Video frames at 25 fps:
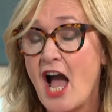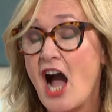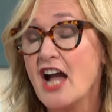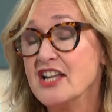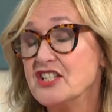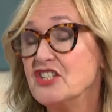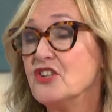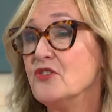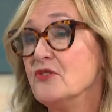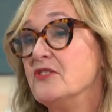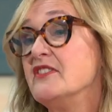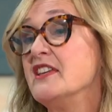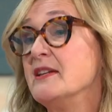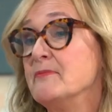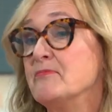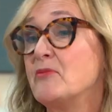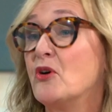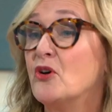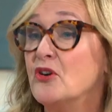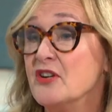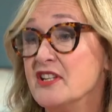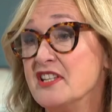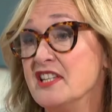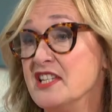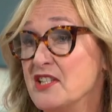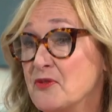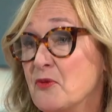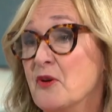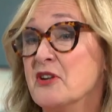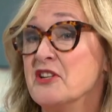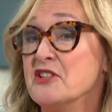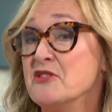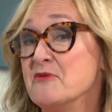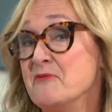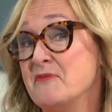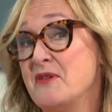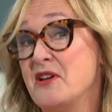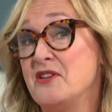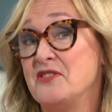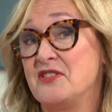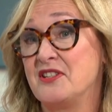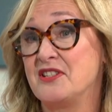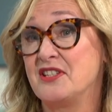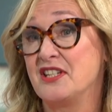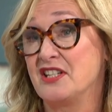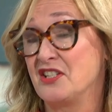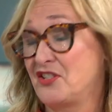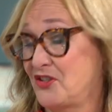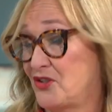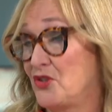I, do think Boris is one of the
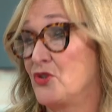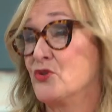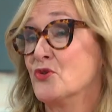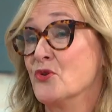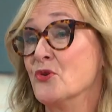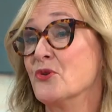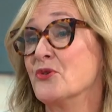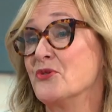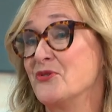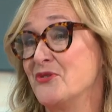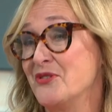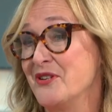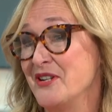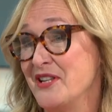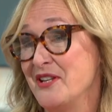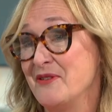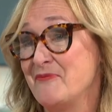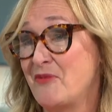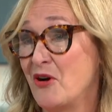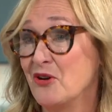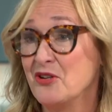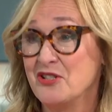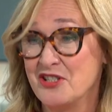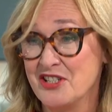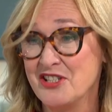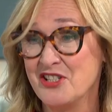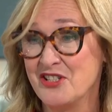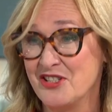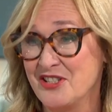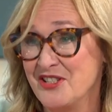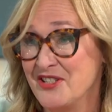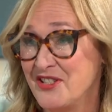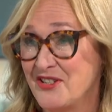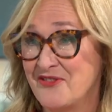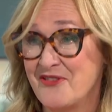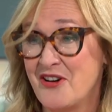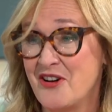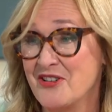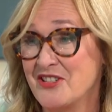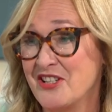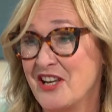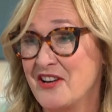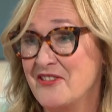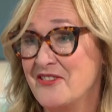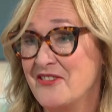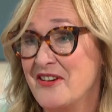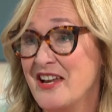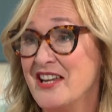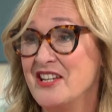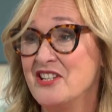most extraordinary politicians of our
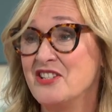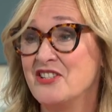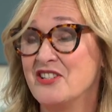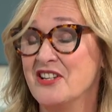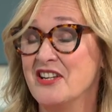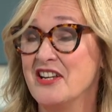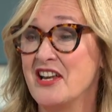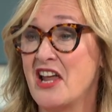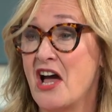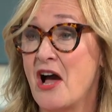generation.